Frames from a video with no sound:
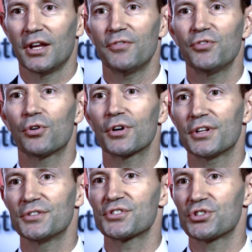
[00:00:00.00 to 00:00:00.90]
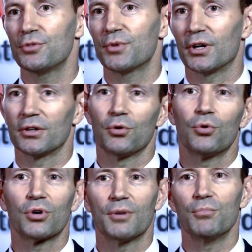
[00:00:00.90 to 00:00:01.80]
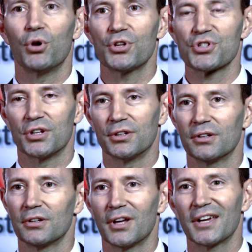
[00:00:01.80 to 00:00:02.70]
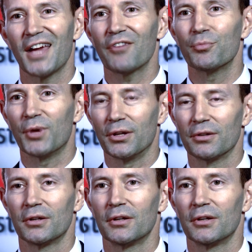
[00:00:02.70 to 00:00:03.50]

If you're a consumer or a merchant, a government,